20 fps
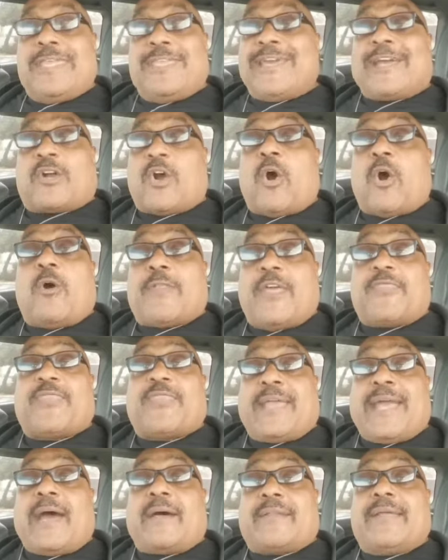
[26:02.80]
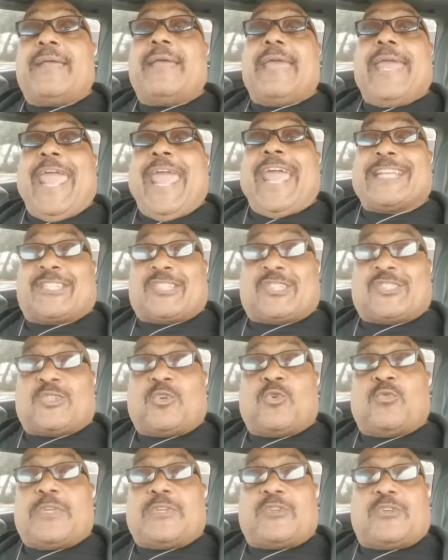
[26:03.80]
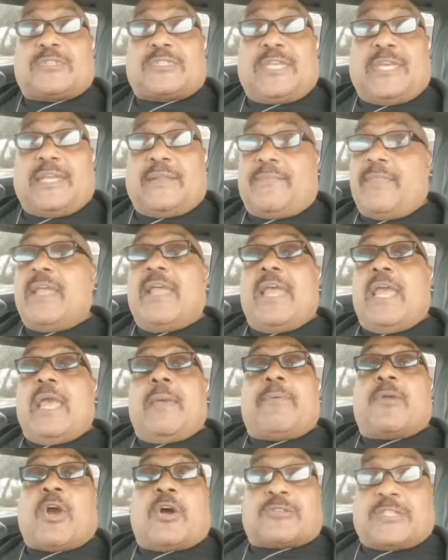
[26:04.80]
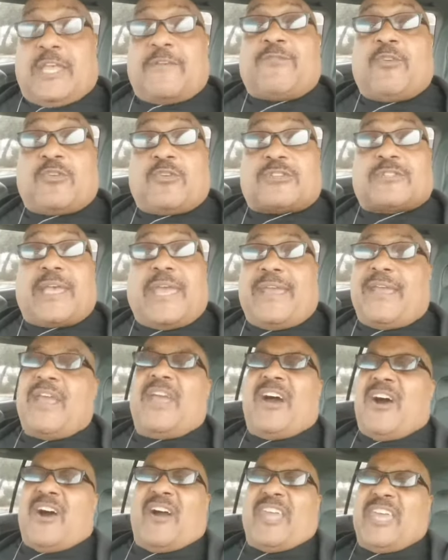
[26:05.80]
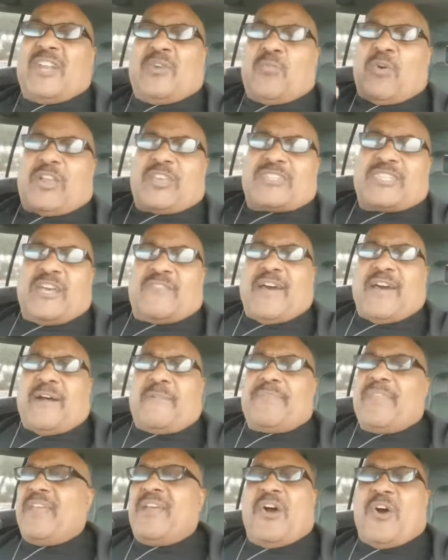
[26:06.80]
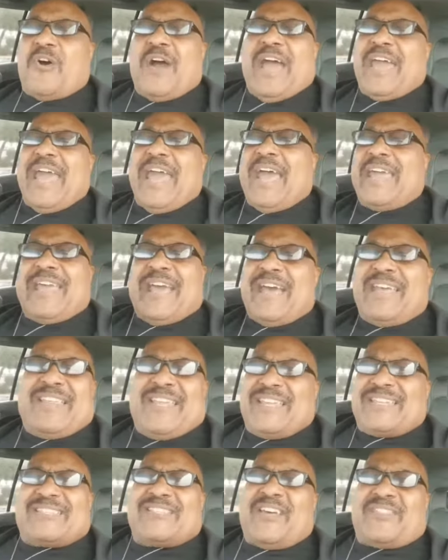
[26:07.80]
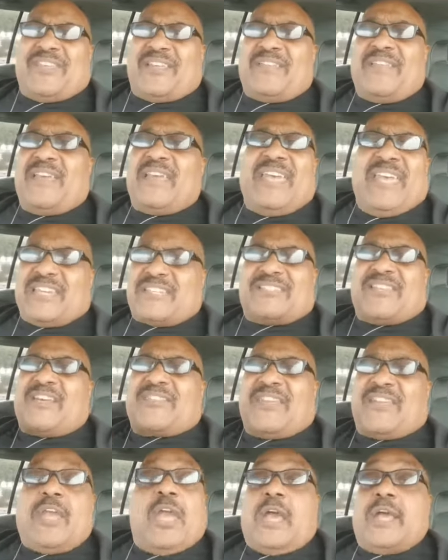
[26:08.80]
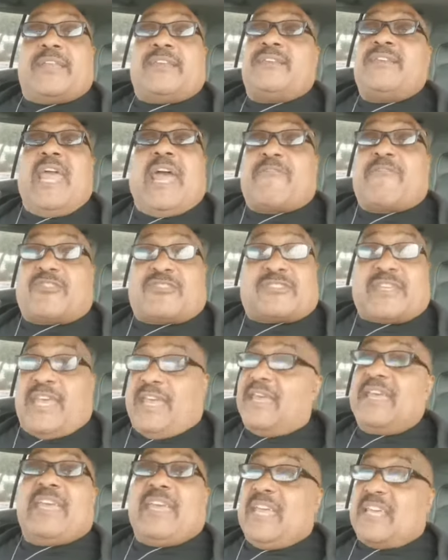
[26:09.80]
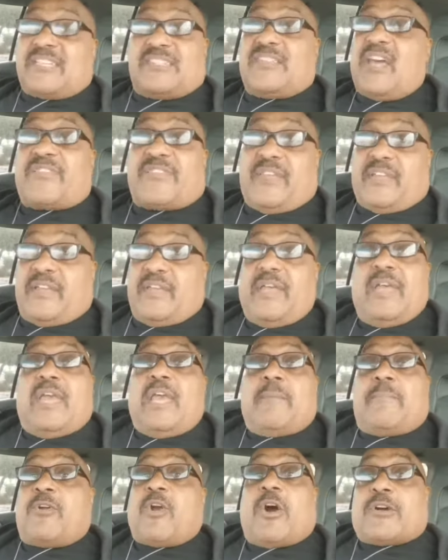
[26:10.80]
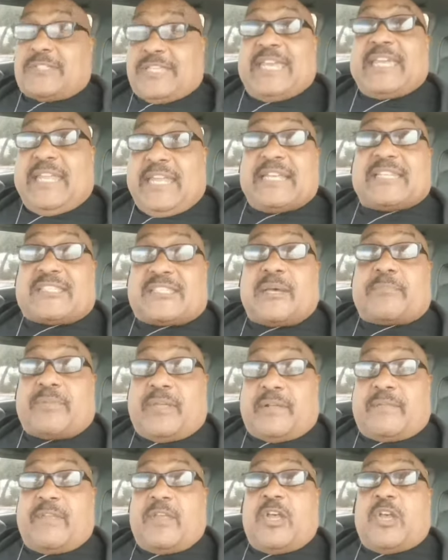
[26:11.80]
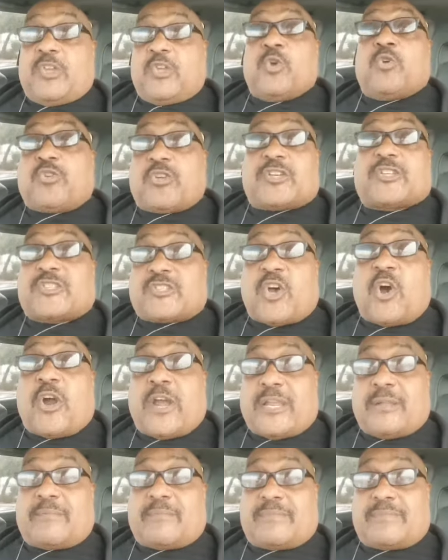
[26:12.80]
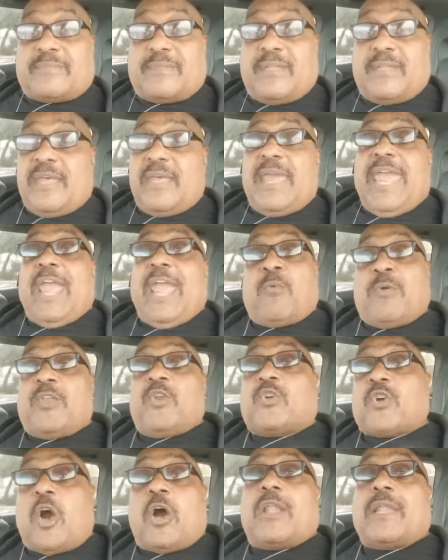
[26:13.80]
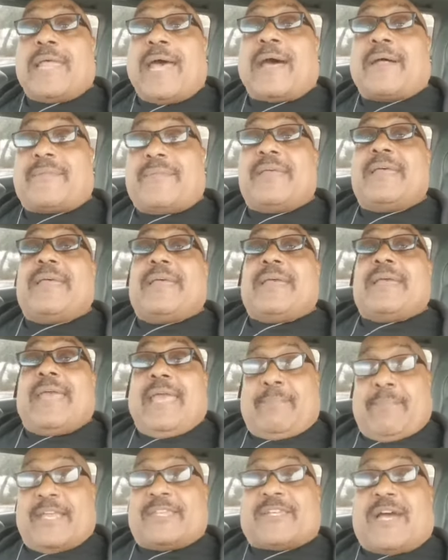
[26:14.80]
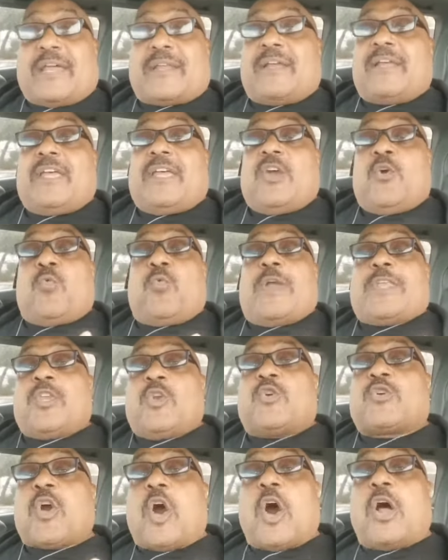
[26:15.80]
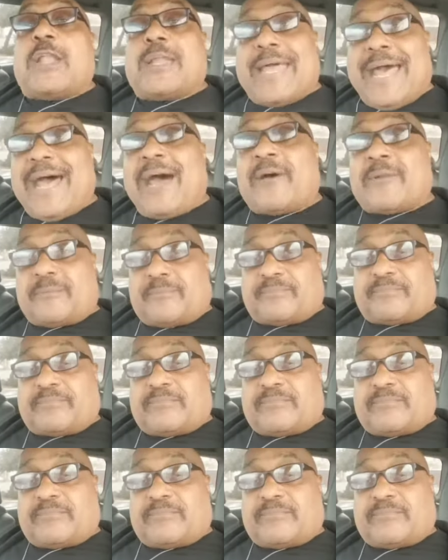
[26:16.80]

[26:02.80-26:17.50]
you got to call that thing out as soon as you see it, because if you say oh it'll work itself out or I, I, it's nothing, it's nothing. Never say it's nothing because it is something. You just saw it, and when you call it out, Amen, John. When you call it out,